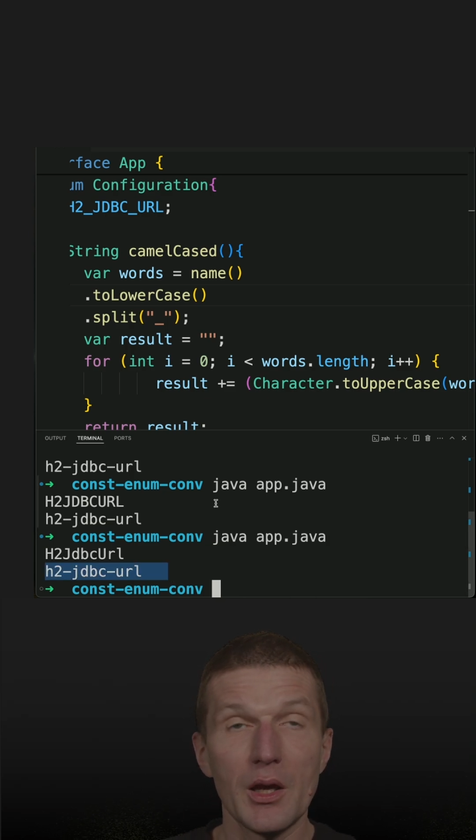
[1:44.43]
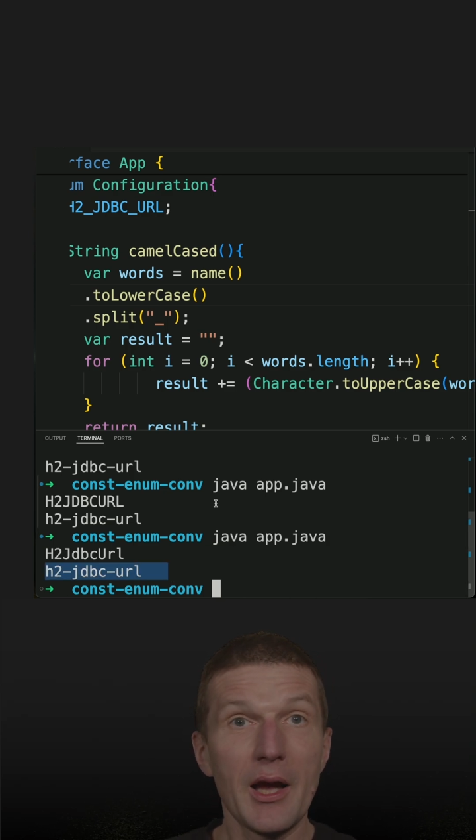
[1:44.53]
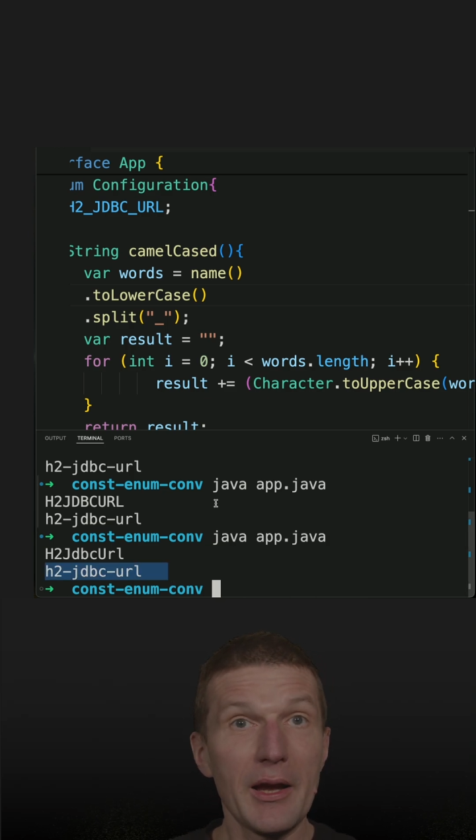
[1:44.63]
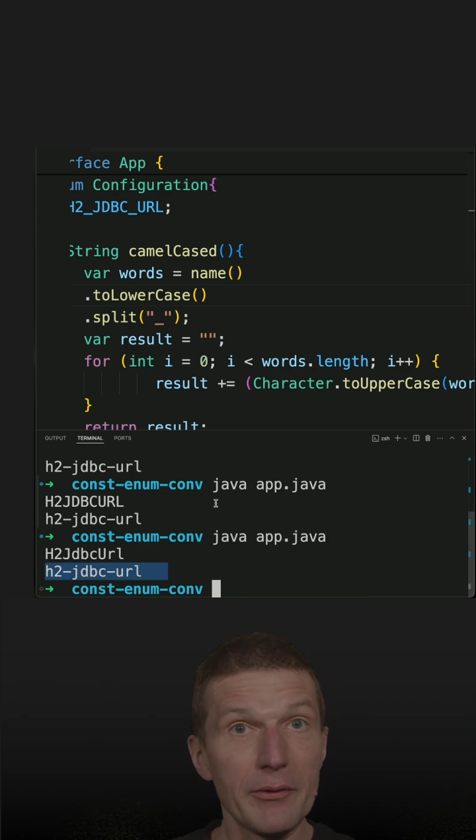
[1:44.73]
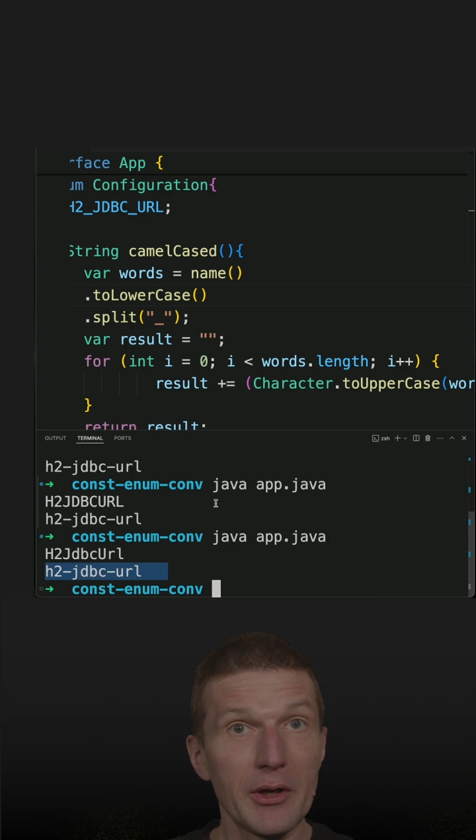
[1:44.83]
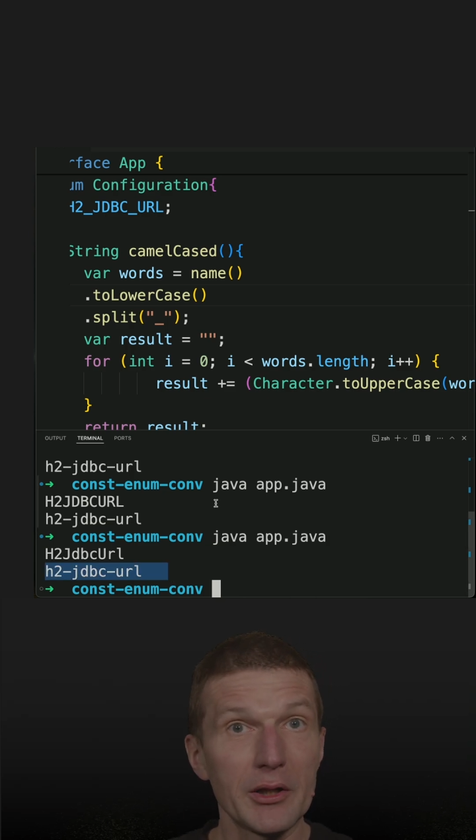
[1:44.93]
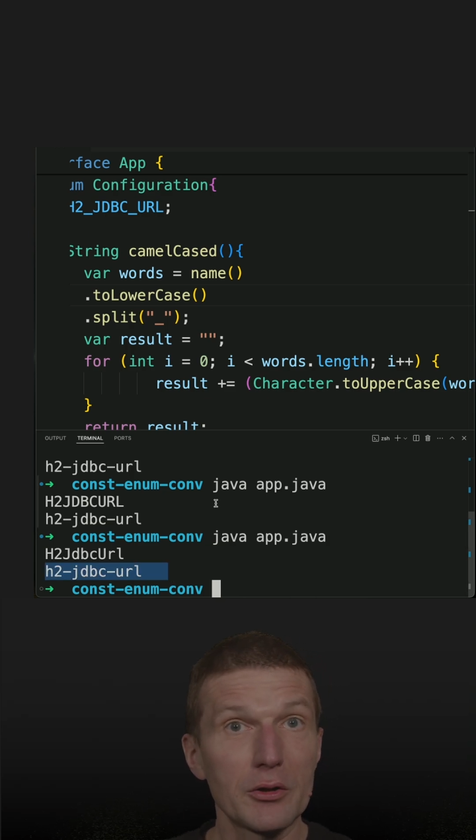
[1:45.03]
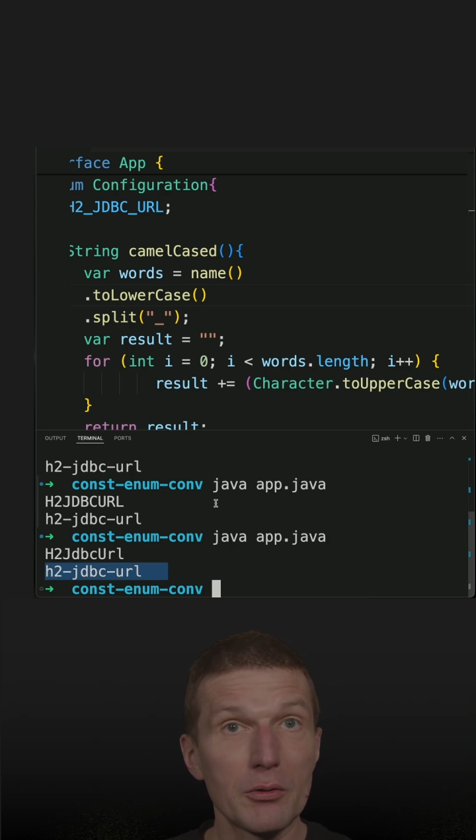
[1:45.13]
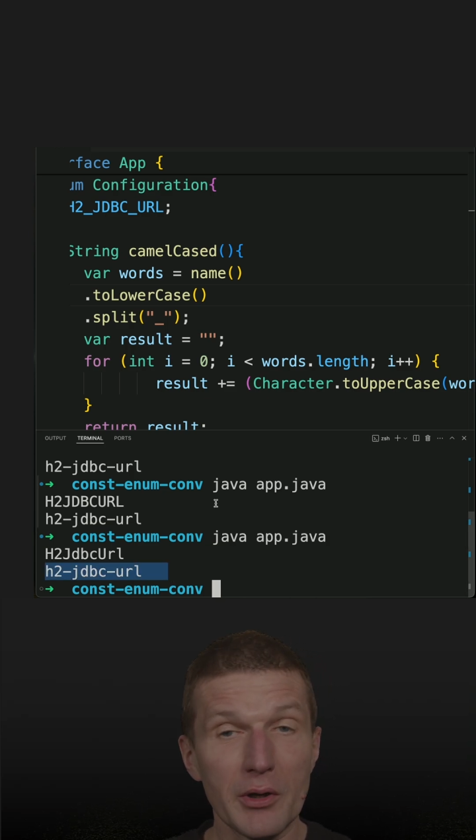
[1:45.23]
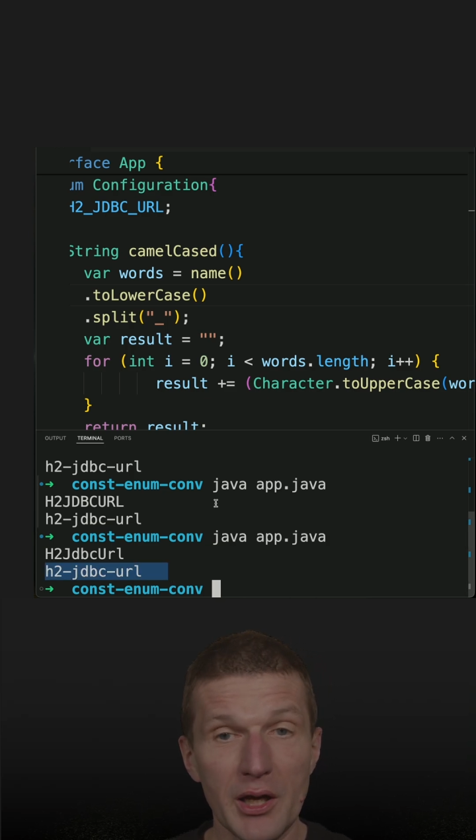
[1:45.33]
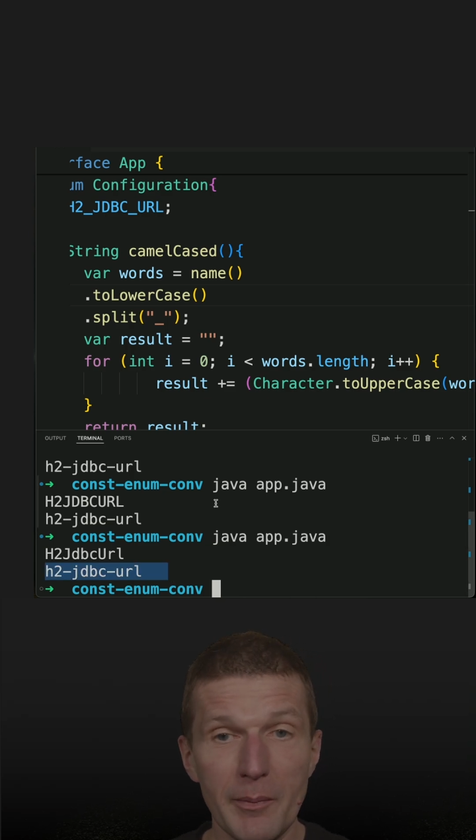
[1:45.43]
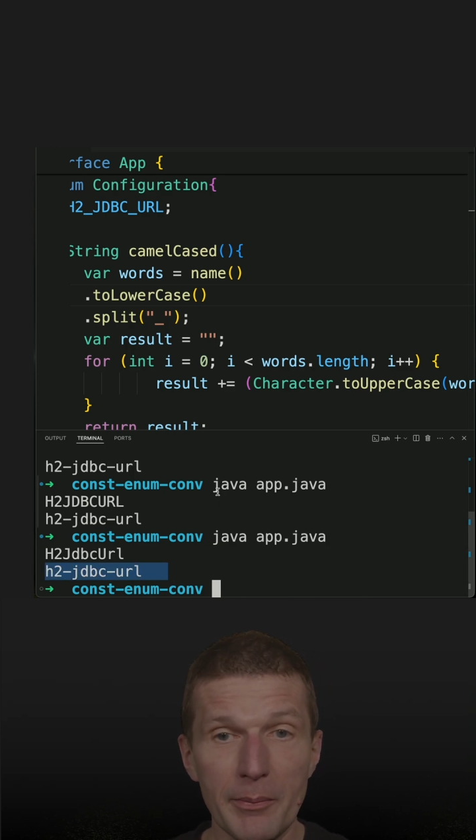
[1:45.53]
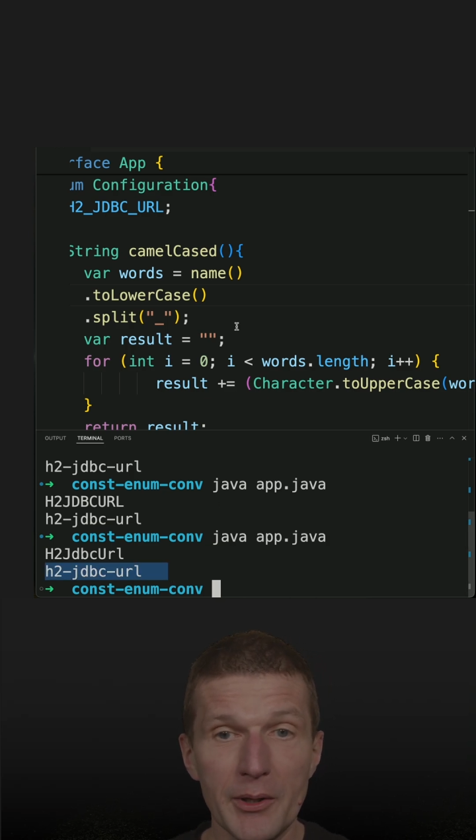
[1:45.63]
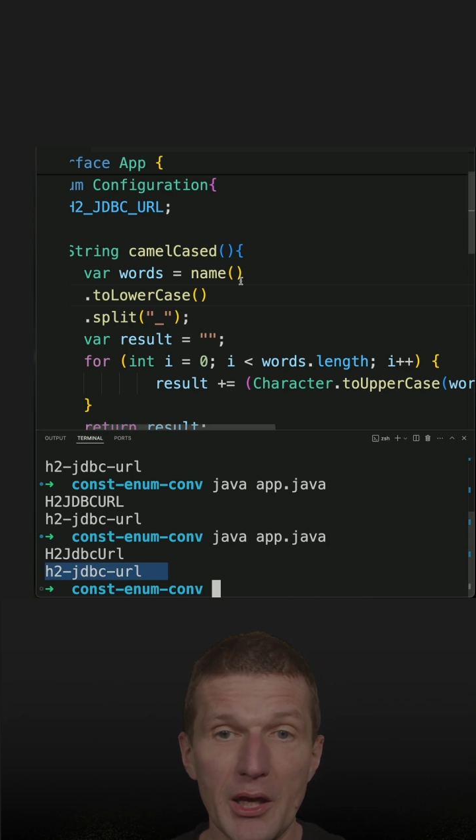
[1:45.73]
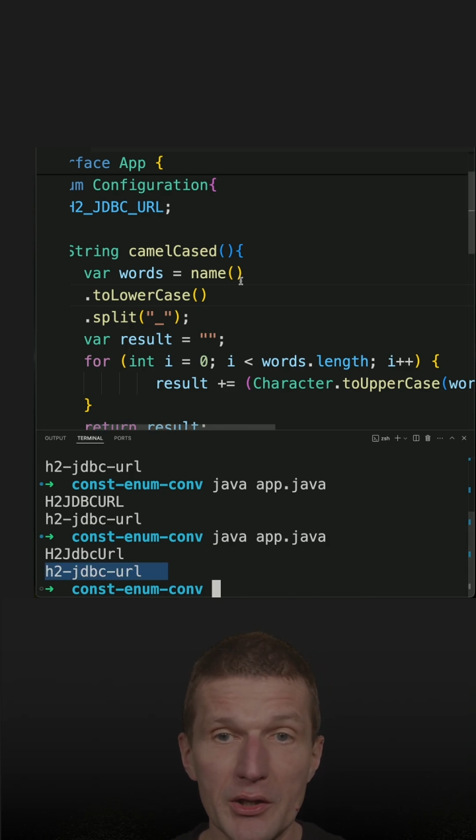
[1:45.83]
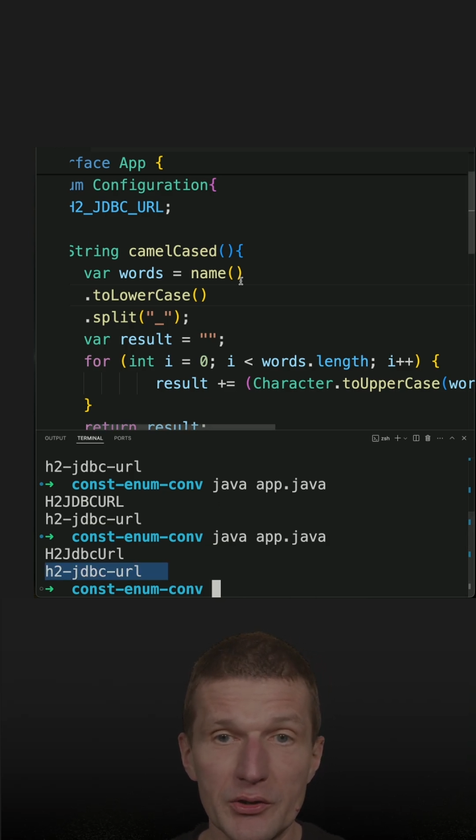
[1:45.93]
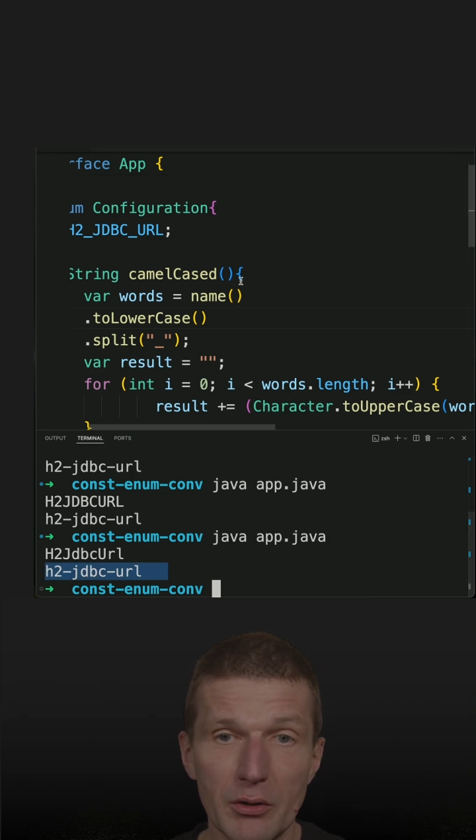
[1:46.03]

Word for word: hyphenated or kebab case.